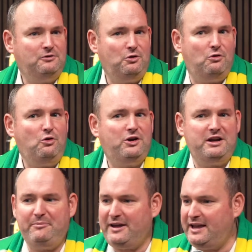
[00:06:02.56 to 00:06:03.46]
Look at
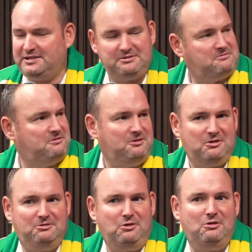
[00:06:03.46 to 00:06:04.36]
the biggest,
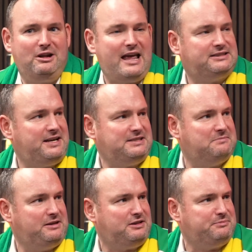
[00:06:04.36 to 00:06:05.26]
look last season,
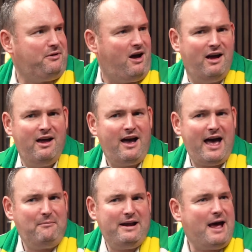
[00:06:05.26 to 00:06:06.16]
Middlesbrough.
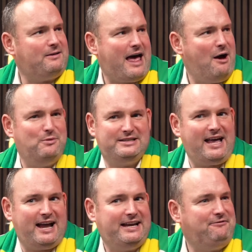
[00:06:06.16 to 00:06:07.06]
I mean, how was
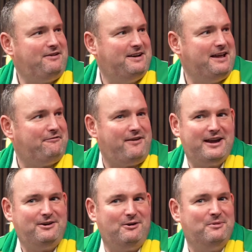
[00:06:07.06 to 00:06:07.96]
that given in the FA
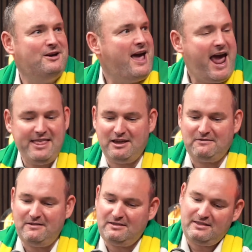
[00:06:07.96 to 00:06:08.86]
Cup? Yeah.
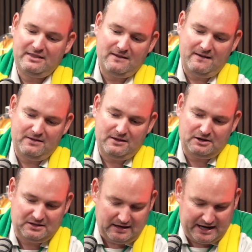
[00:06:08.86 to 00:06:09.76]

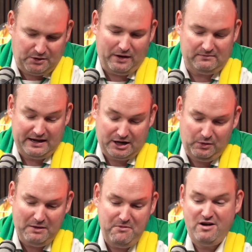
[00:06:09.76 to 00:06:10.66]
The
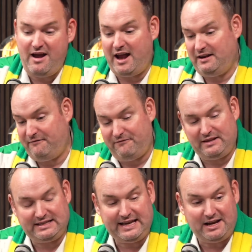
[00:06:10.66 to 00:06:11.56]
equipment and
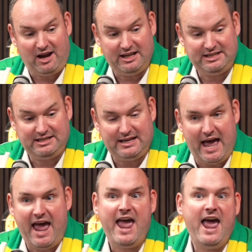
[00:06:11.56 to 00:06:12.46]
the technology's
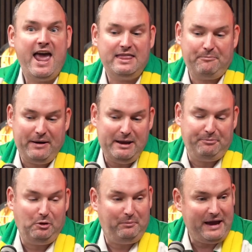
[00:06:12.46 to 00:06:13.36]
there. The
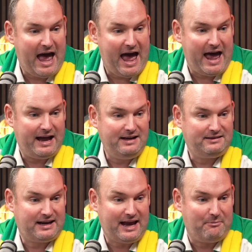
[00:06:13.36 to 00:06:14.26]
people behind
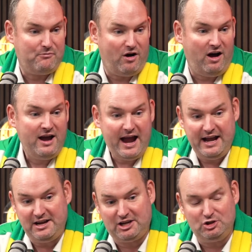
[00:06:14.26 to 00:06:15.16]
the camera
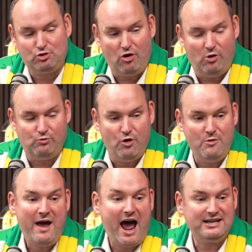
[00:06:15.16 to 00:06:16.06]
in the control
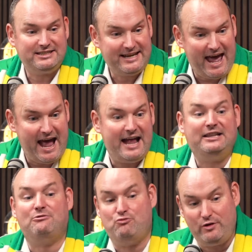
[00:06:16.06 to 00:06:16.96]
room are scared.
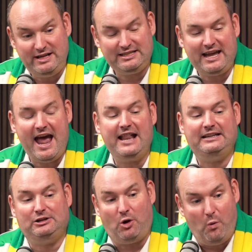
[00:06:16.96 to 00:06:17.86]
They're running scared.
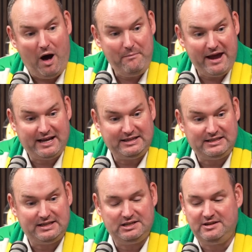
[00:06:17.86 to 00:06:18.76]
They don't want to make a
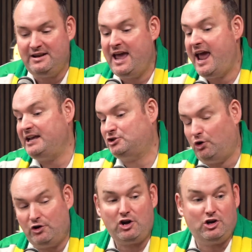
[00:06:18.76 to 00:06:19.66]
decision. It's
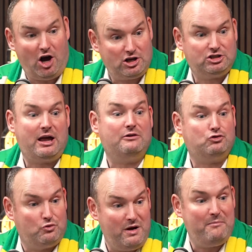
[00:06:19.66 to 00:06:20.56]
going to cost
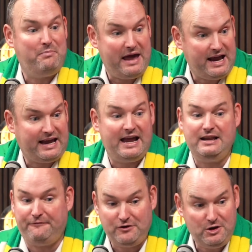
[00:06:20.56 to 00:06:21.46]
something big in
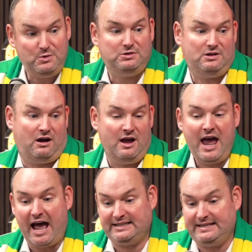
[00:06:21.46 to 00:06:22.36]
the future.
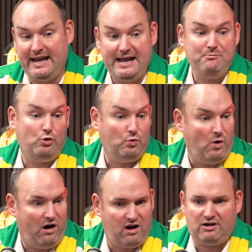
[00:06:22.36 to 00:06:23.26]
A team will
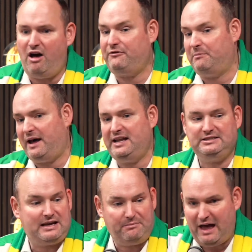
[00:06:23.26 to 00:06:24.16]
walk off. A
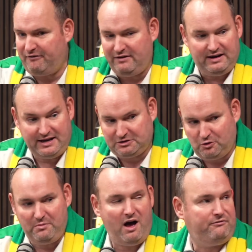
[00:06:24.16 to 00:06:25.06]
manager, I'm not having this,
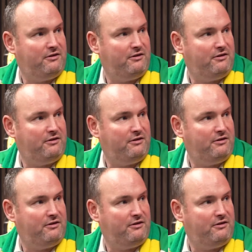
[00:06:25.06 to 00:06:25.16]
come off.